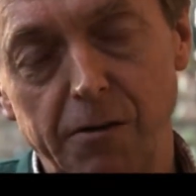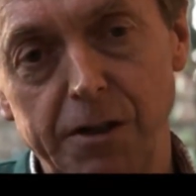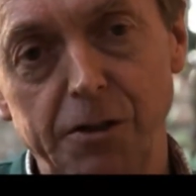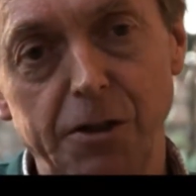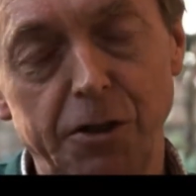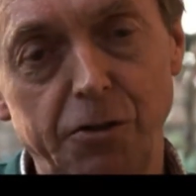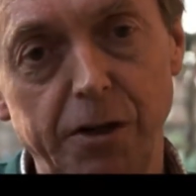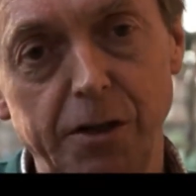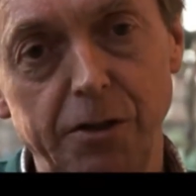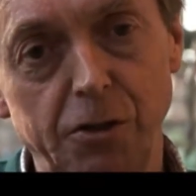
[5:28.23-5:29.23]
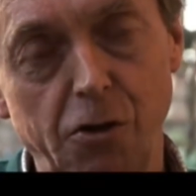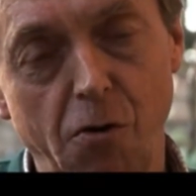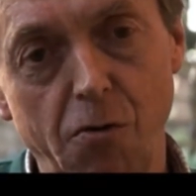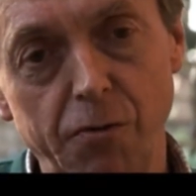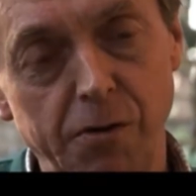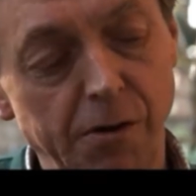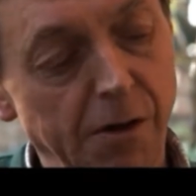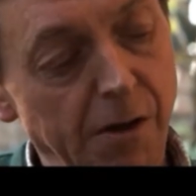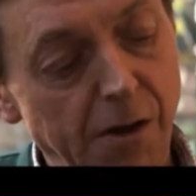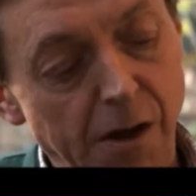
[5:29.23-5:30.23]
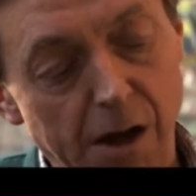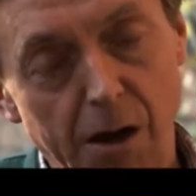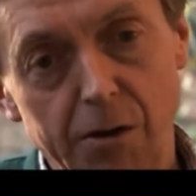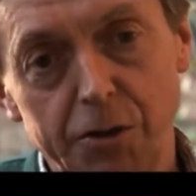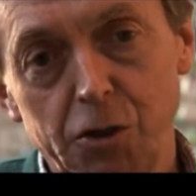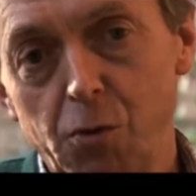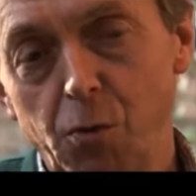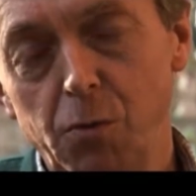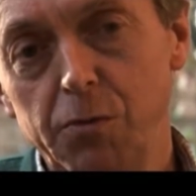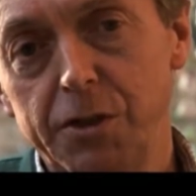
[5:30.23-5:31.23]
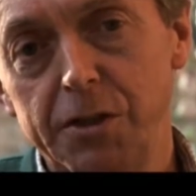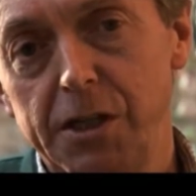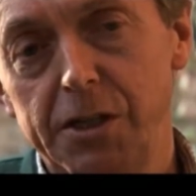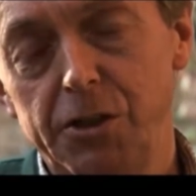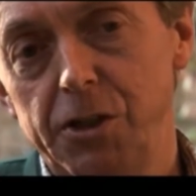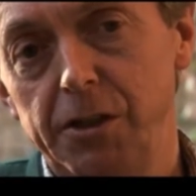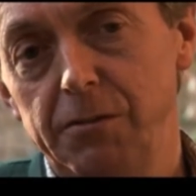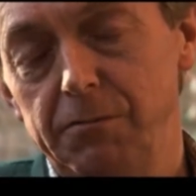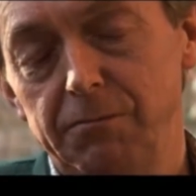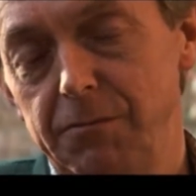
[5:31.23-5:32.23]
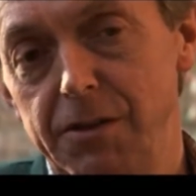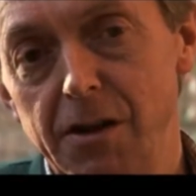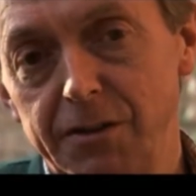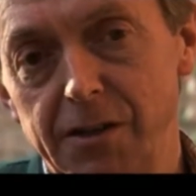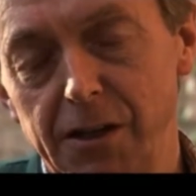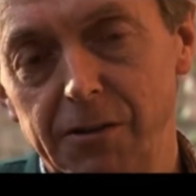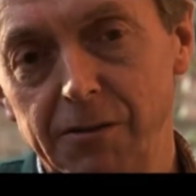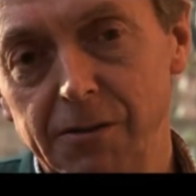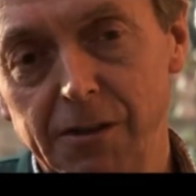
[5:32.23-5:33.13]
Our industry is gone, our schools are teaching nothing,